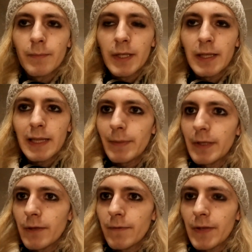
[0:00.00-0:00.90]
But let me
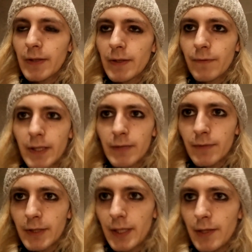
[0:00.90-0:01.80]
know if there's anything
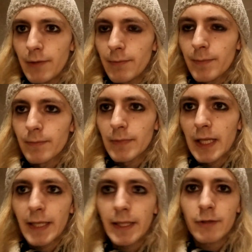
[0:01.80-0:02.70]
that you
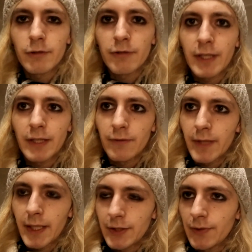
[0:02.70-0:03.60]
like, or any
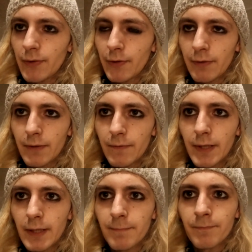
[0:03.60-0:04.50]
narrations or anything,